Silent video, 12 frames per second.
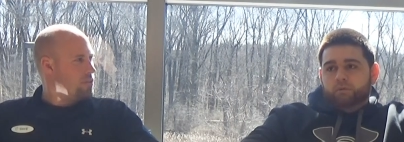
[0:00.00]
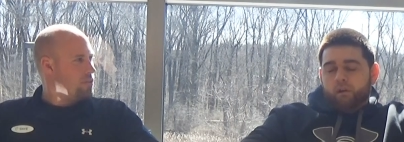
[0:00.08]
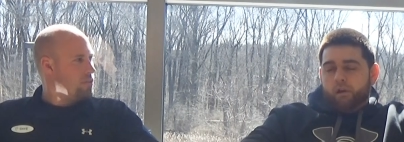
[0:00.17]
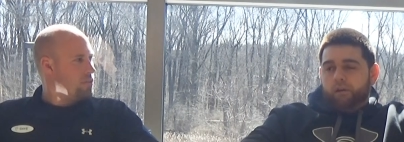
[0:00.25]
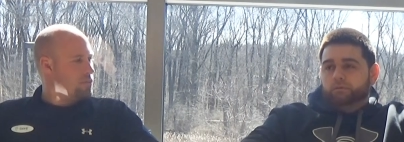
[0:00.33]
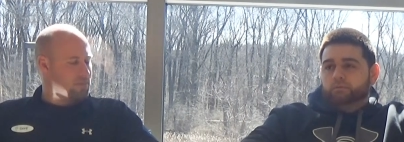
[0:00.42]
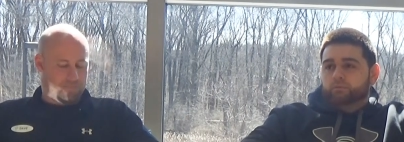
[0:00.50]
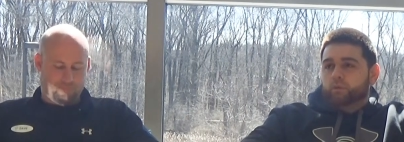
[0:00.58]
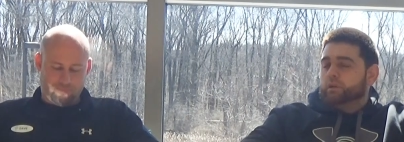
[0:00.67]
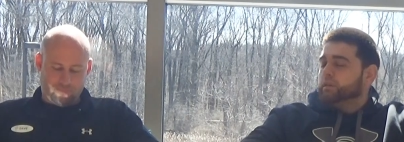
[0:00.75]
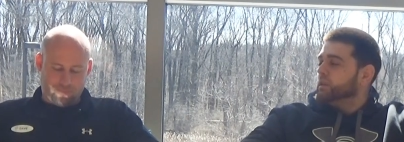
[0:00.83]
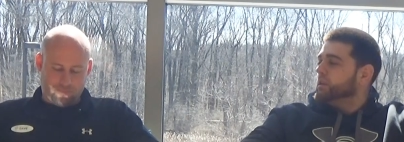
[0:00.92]
Speaker 1: Well,
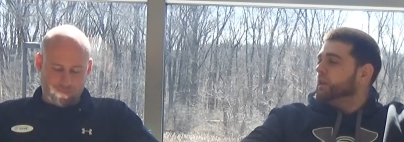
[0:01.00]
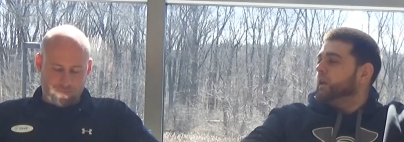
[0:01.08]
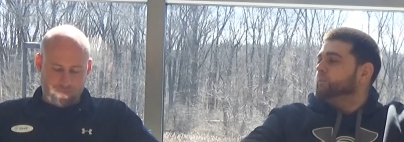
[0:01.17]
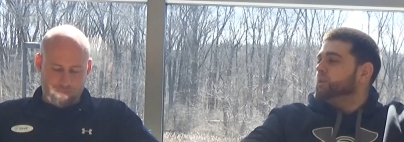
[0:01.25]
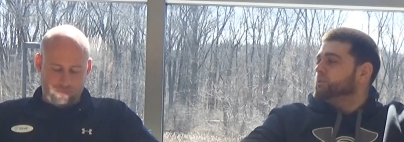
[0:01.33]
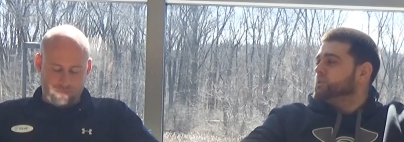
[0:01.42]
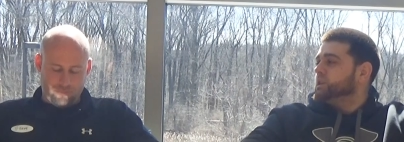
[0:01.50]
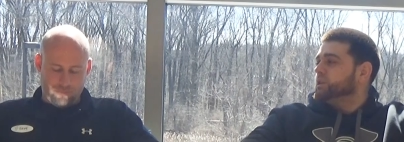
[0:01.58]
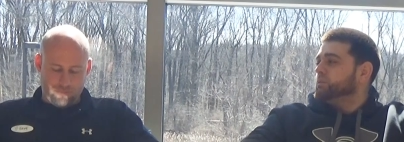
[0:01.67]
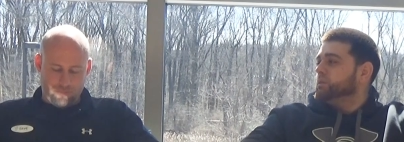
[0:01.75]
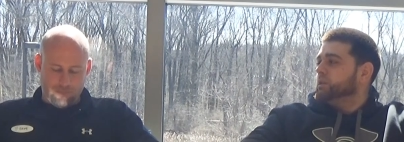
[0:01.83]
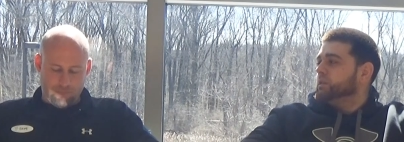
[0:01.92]
what do you think? If he was
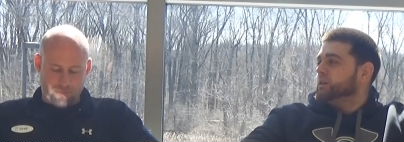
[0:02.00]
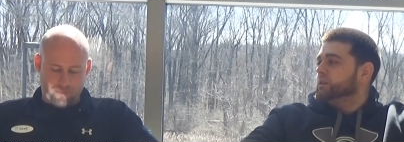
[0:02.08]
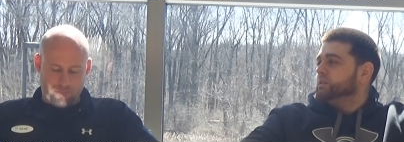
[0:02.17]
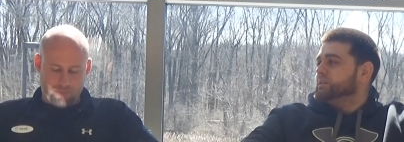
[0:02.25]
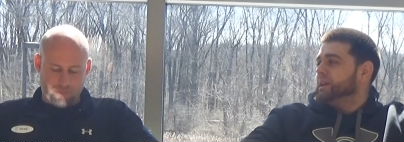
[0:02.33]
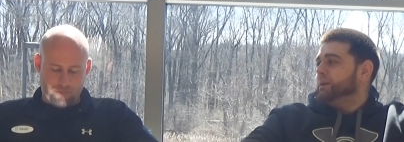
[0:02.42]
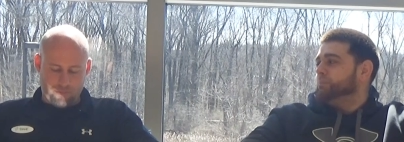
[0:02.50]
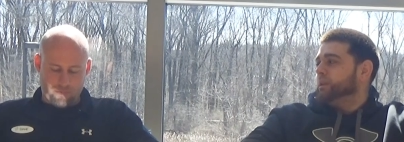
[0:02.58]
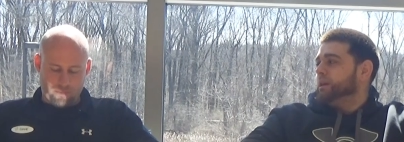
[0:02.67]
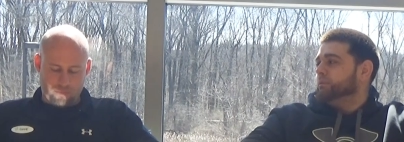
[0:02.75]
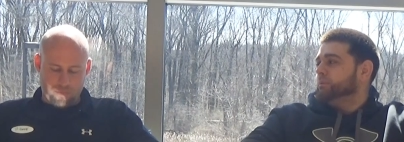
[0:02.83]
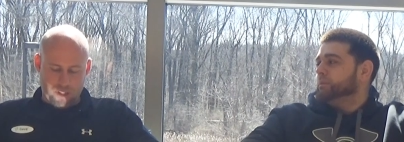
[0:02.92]
here, what do you think his game
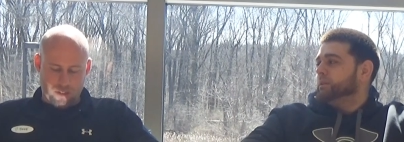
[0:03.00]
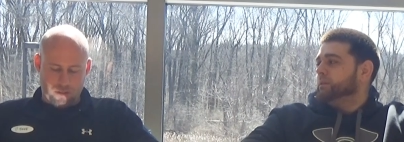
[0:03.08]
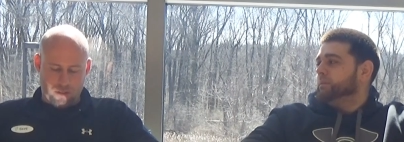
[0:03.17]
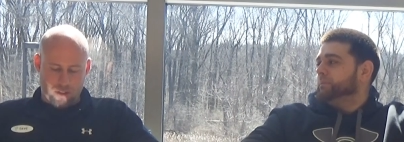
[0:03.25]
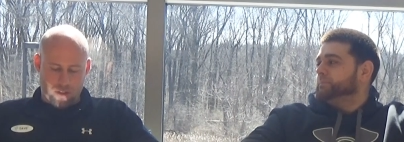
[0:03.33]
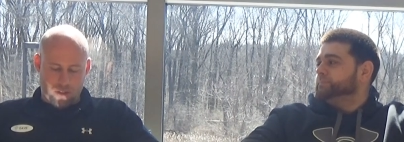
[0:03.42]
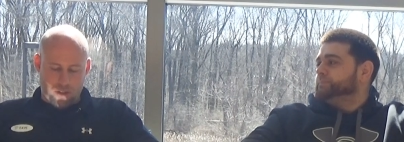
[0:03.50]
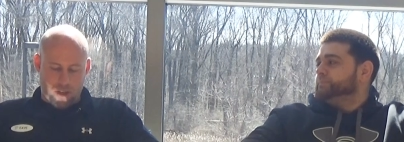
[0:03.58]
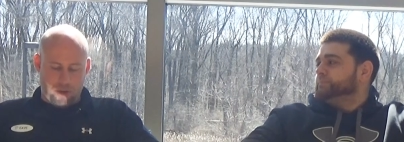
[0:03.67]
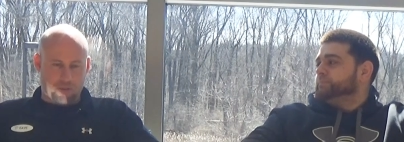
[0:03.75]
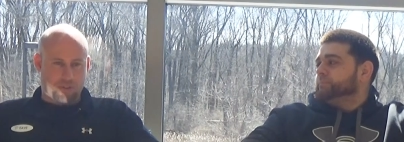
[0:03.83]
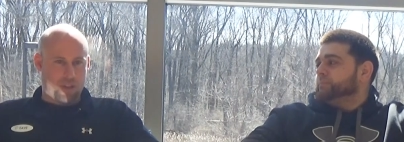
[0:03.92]
plan would be?
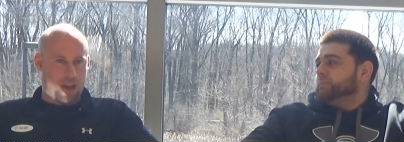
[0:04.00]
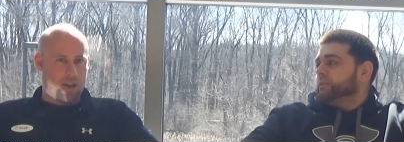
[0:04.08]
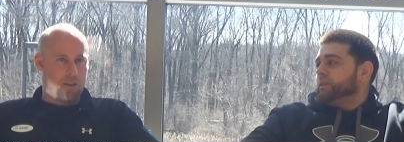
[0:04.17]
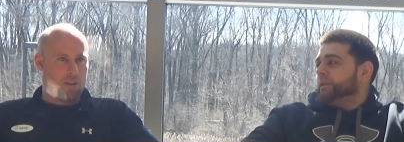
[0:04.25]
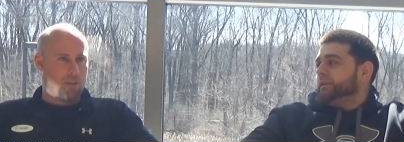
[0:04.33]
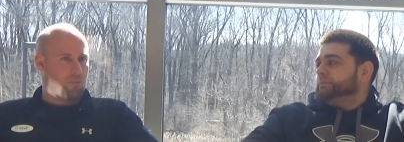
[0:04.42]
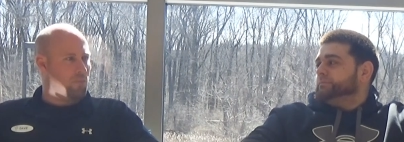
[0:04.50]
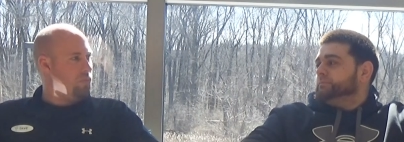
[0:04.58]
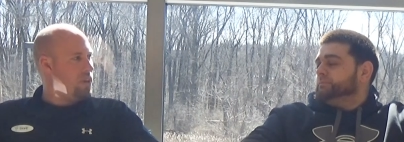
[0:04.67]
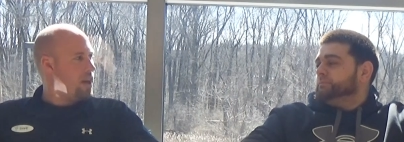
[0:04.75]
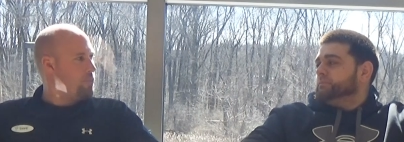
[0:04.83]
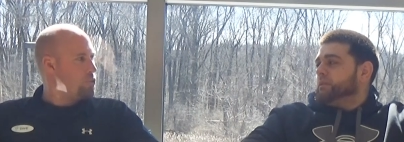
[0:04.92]
He would say,
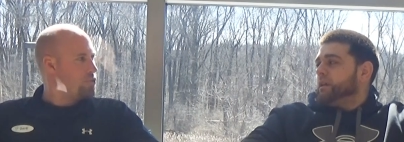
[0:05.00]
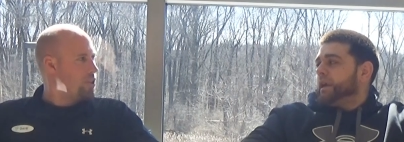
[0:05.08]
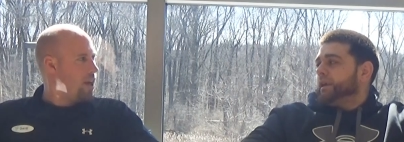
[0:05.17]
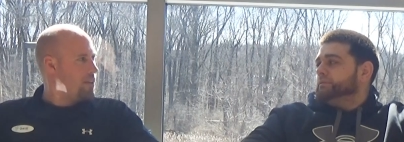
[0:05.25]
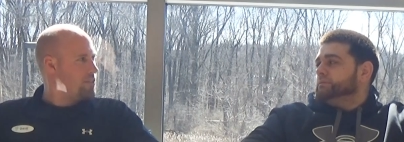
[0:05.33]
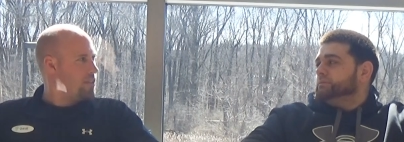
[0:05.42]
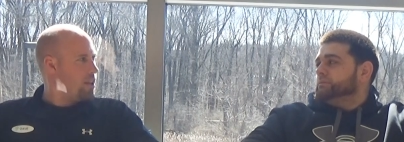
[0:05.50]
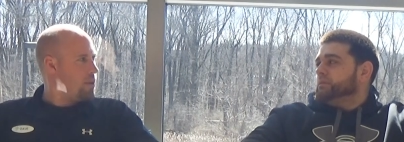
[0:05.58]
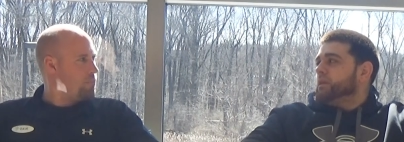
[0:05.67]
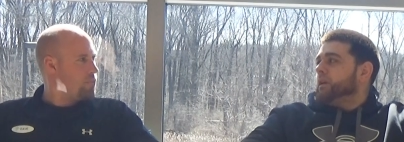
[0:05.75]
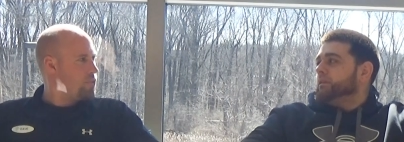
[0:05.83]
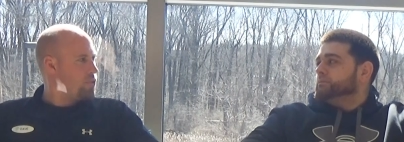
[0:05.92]
We have more size than
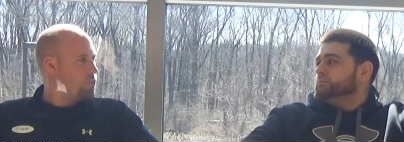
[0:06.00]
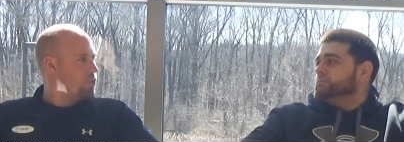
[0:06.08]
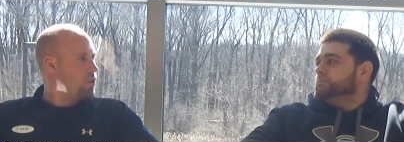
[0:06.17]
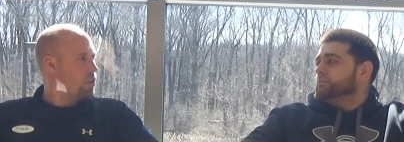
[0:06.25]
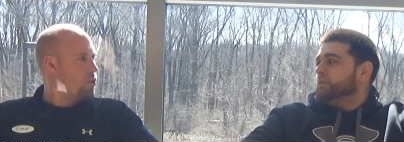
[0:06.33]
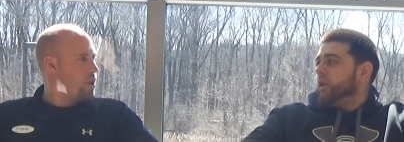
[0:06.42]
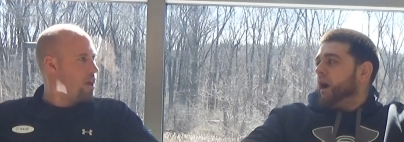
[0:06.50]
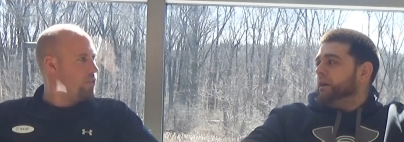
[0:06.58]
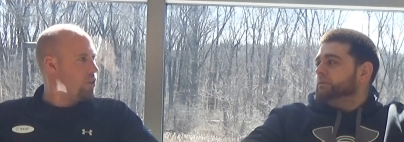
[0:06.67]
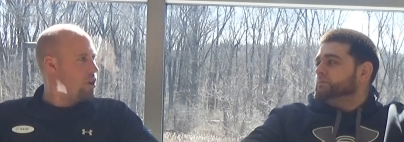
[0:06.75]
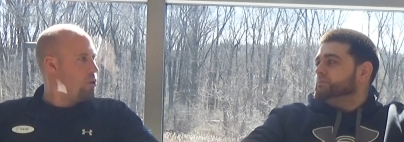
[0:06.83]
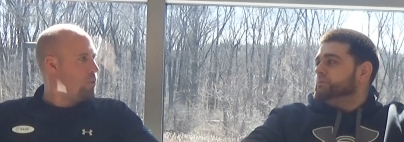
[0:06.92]
them, so we're going to go
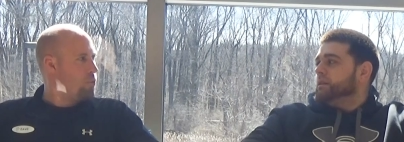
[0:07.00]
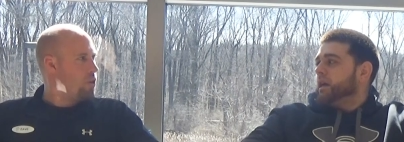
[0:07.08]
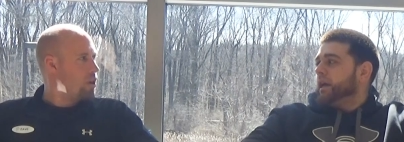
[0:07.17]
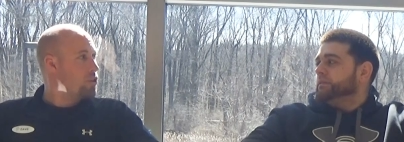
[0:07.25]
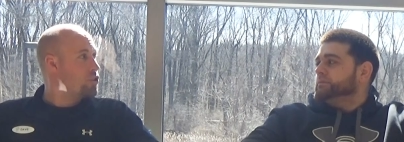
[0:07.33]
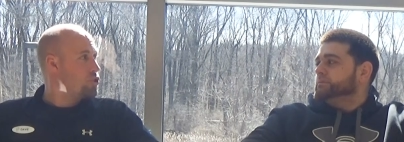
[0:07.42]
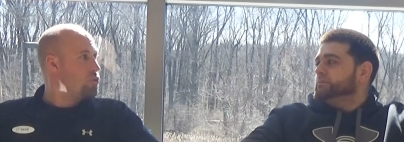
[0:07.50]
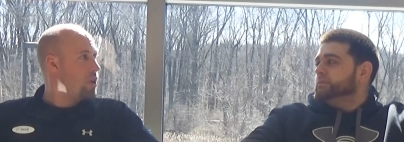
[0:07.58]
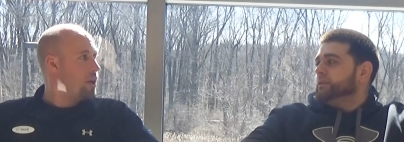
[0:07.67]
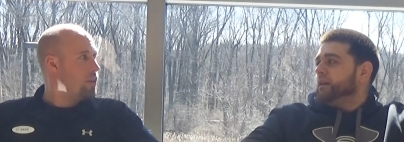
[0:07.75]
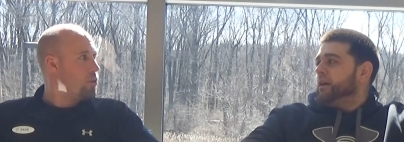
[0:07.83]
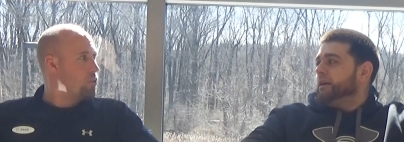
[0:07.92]
down low, but we're not going to
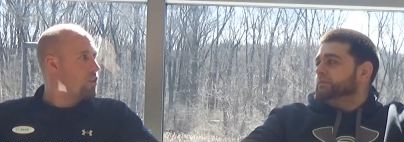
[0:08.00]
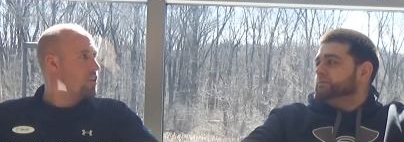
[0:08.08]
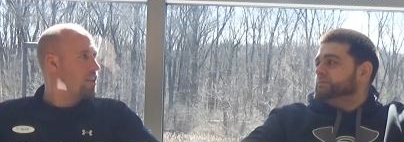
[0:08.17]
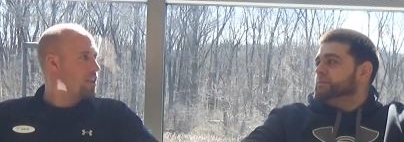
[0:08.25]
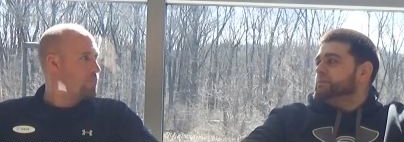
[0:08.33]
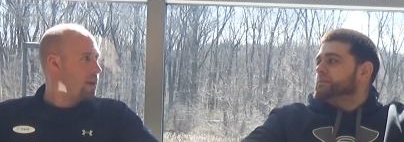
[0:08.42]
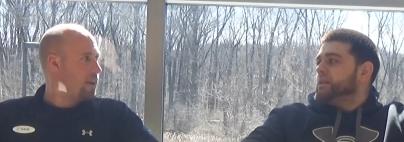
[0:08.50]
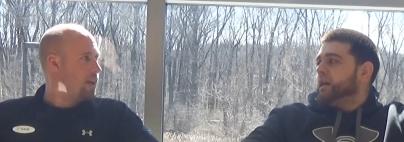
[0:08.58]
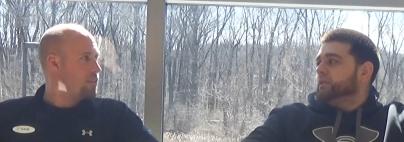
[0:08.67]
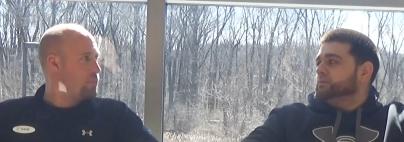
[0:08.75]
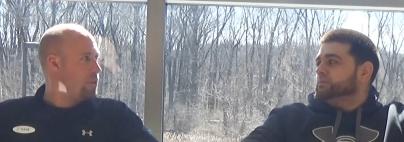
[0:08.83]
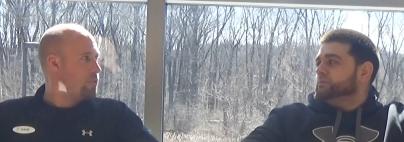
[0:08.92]
shoot down low. We're going to kick it back
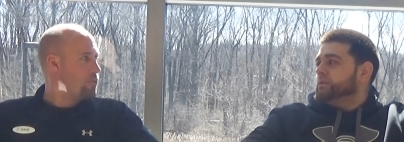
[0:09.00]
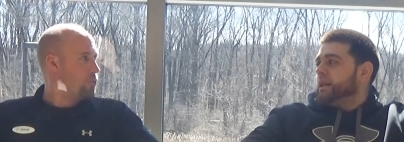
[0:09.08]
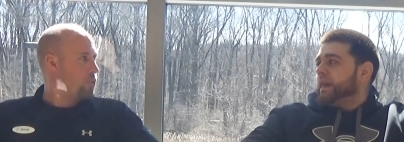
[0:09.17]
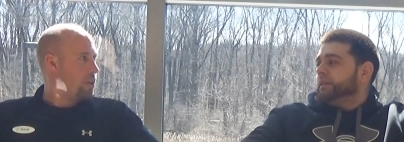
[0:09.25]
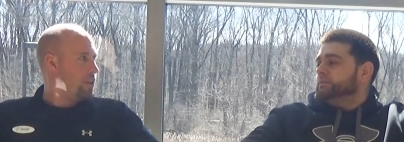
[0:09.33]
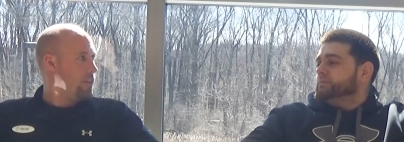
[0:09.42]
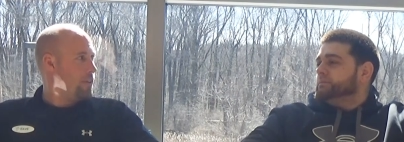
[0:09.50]
out to me for three.